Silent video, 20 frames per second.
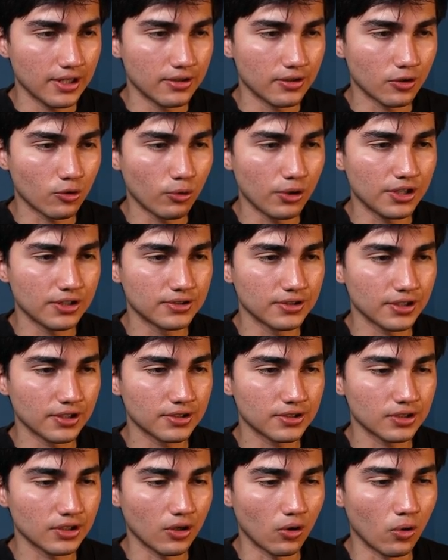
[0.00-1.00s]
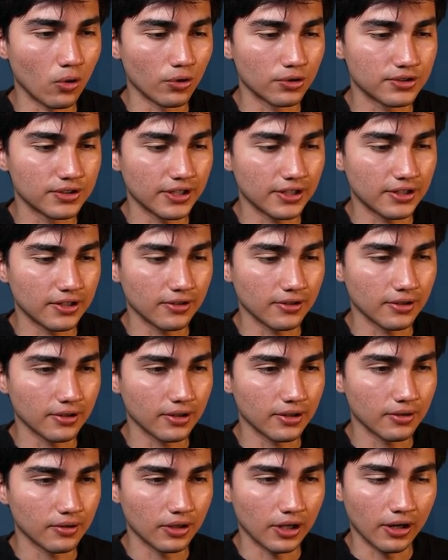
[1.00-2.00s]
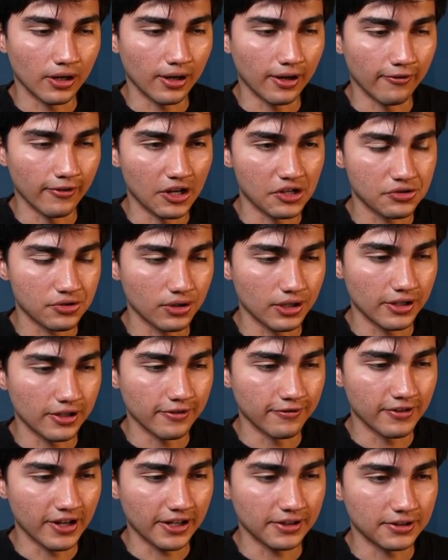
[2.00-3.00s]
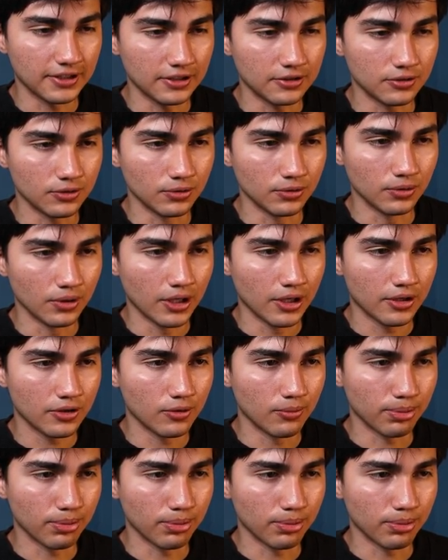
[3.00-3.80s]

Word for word: either queen e6 or taking uh, eventually, if knight d2,